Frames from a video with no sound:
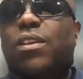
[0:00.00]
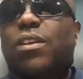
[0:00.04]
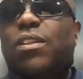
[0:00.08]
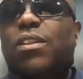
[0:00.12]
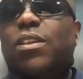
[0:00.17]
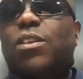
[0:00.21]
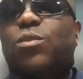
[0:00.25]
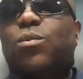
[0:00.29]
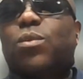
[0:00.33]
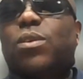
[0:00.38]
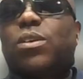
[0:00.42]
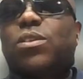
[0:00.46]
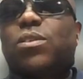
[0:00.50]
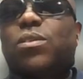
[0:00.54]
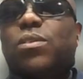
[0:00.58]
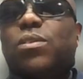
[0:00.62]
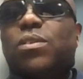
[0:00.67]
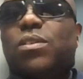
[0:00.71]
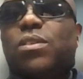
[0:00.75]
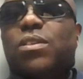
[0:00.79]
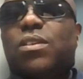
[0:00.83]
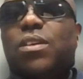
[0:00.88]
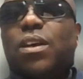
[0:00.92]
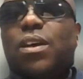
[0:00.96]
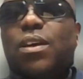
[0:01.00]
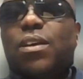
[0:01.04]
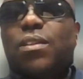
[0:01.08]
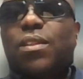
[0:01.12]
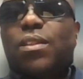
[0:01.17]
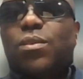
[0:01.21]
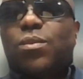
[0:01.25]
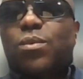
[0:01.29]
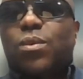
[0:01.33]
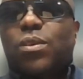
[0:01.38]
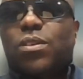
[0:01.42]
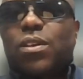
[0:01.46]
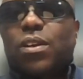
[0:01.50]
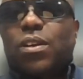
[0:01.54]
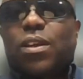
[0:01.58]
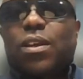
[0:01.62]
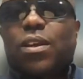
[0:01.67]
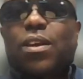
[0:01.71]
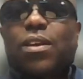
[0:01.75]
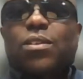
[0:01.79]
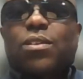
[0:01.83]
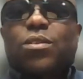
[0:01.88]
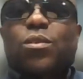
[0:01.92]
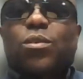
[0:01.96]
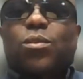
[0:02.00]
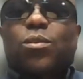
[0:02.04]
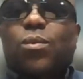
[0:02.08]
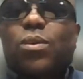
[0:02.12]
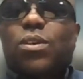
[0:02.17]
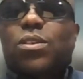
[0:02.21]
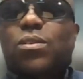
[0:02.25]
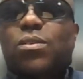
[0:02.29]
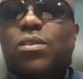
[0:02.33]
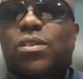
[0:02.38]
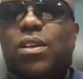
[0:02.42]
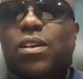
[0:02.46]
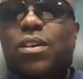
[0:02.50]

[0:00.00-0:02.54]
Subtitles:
questionnaire has got questions